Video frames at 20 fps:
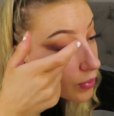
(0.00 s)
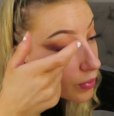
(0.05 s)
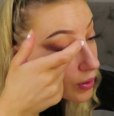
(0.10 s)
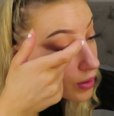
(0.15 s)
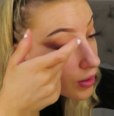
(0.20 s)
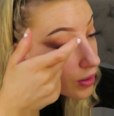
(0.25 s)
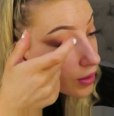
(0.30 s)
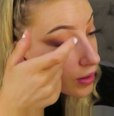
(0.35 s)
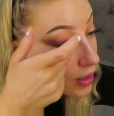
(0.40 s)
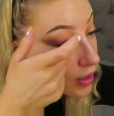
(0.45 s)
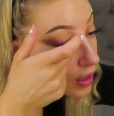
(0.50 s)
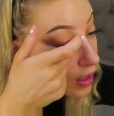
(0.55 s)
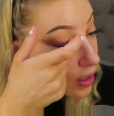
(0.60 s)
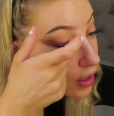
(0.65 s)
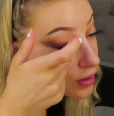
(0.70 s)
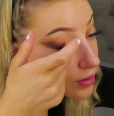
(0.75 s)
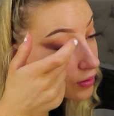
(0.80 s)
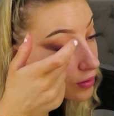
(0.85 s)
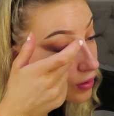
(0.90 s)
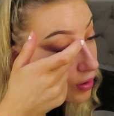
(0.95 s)
put that
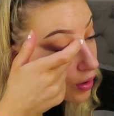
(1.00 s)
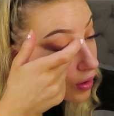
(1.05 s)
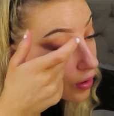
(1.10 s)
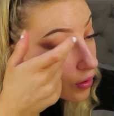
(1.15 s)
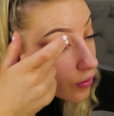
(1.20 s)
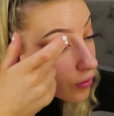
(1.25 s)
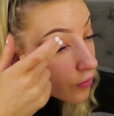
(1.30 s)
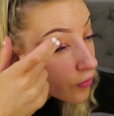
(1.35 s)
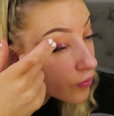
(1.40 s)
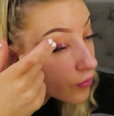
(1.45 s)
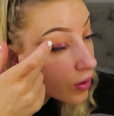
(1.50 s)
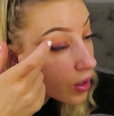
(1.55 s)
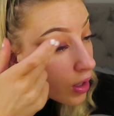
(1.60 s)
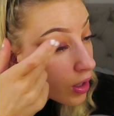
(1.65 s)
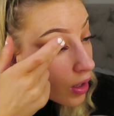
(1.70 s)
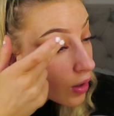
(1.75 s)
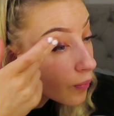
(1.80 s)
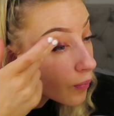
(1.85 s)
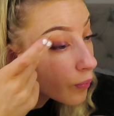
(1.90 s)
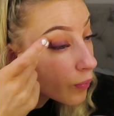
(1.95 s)

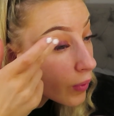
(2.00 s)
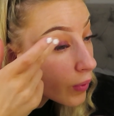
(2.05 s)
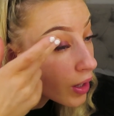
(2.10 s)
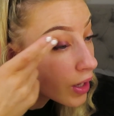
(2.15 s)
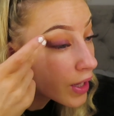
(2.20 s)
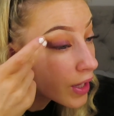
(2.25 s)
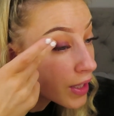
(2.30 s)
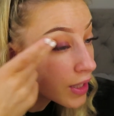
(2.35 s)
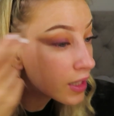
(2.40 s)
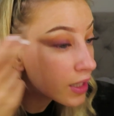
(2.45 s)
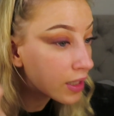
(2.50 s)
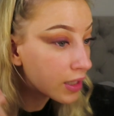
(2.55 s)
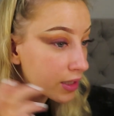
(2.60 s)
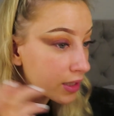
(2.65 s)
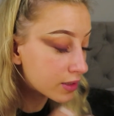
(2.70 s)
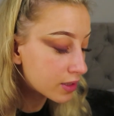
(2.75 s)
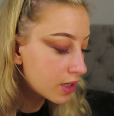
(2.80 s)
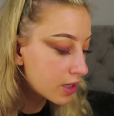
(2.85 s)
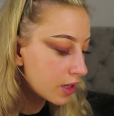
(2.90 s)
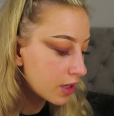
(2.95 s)
over my
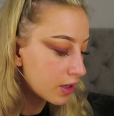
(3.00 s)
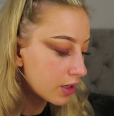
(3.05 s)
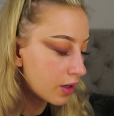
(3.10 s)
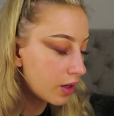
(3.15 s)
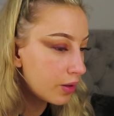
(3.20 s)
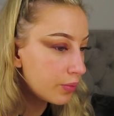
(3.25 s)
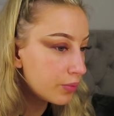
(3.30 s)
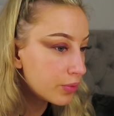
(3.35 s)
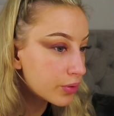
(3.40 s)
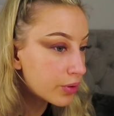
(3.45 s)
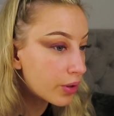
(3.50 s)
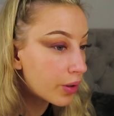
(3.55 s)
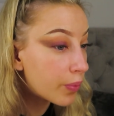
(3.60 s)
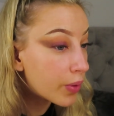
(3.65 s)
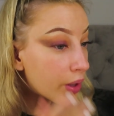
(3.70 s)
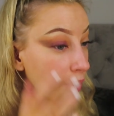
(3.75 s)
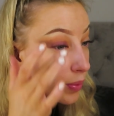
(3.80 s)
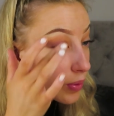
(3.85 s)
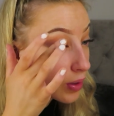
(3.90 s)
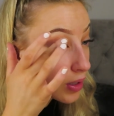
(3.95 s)
lid. Now I'm not a
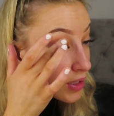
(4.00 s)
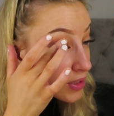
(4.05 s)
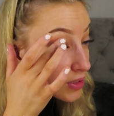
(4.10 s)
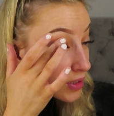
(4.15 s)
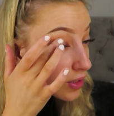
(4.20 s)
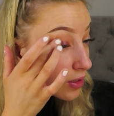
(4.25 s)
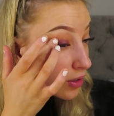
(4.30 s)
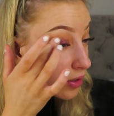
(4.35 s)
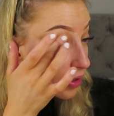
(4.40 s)
purple eyeshadow